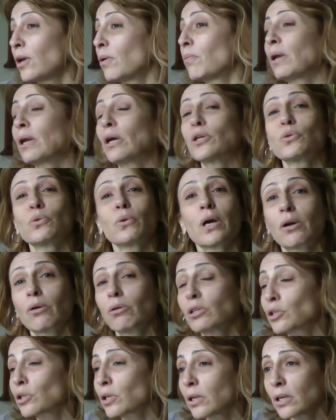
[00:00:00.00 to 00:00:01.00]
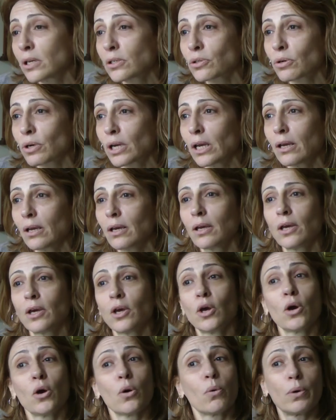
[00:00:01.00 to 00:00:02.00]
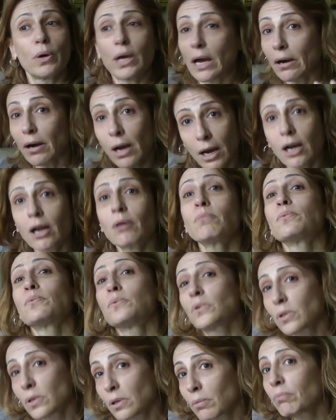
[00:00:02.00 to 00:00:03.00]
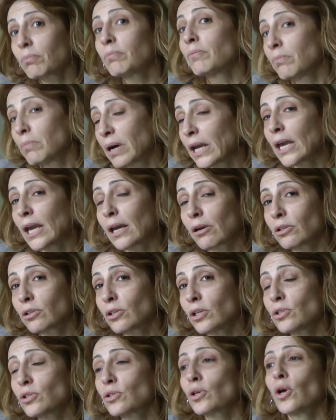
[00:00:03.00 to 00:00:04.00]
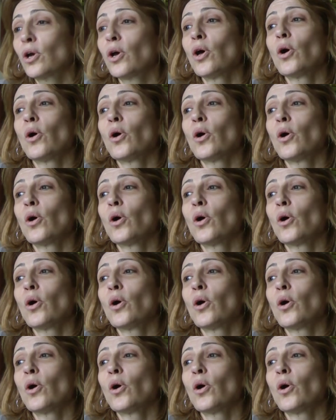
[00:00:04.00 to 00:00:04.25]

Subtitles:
because we are rich in history, we are Arabs by heritage,